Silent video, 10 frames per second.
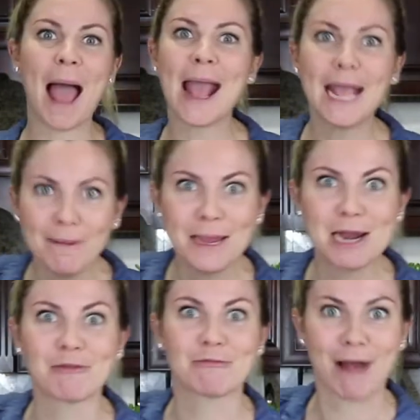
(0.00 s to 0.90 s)
pay me
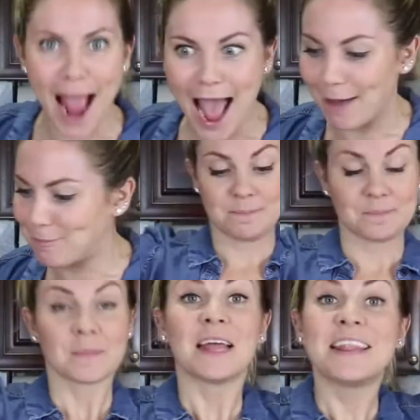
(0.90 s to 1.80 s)
to rap.
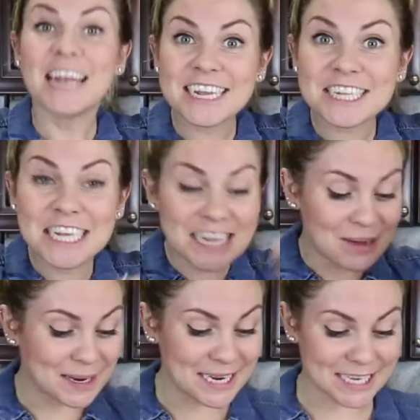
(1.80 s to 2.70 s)
The next thing that
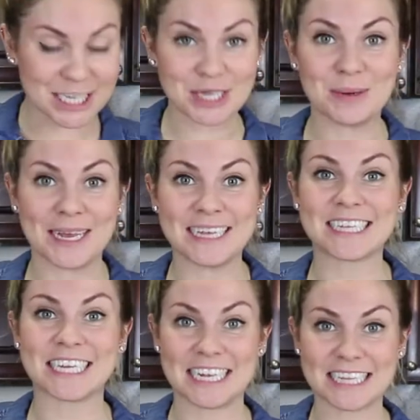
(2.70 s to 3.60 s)
we need to do is
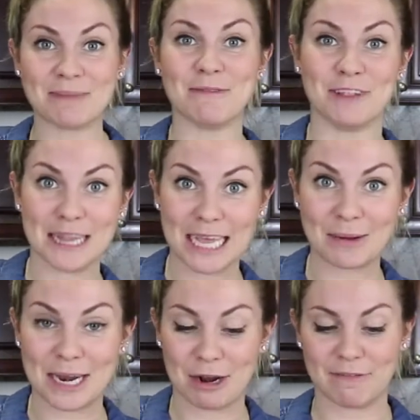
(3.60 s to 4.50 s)
to get some of the
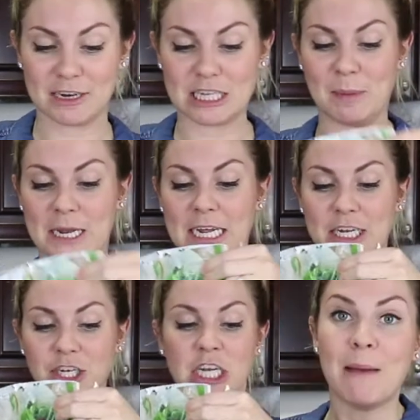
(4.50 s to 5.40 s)
liquid out of our
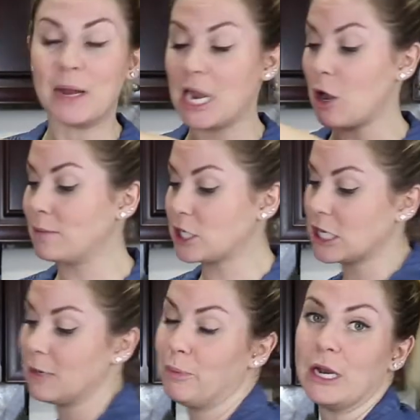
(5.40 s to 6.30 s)
spinach, but now I'm just
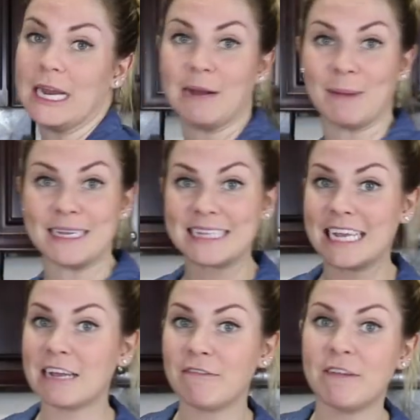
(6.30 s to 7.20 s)
gonna put it in my
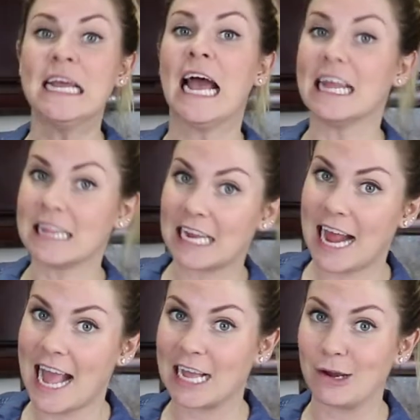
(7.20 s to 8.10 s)
sieve and let it
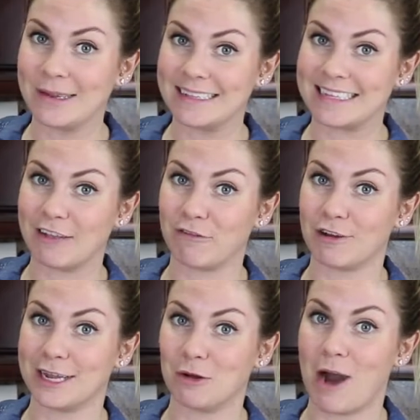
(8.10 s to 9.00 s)
hang out in the sink for a little